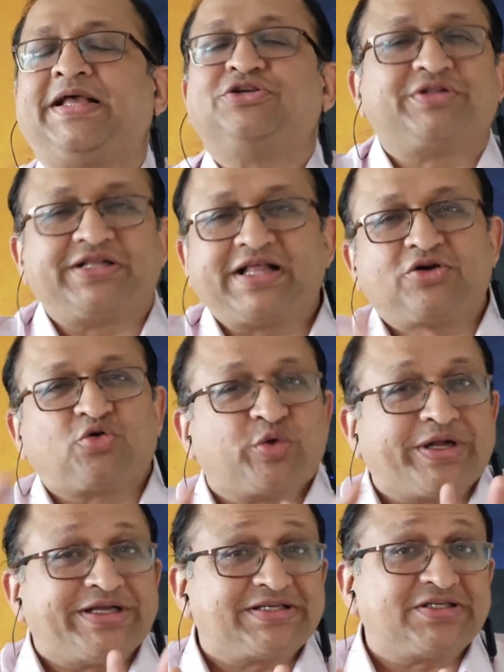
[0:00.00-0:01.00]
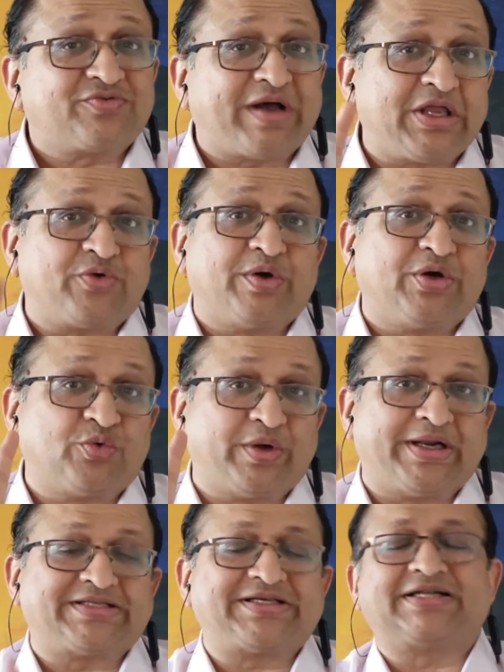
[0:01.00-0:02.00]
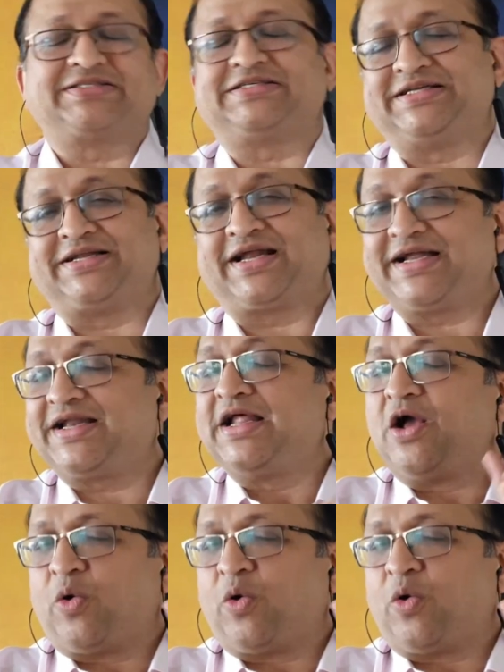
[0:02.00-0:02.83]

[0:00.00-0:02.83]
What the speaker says: So these are two reasons why you will do an HRCT, right?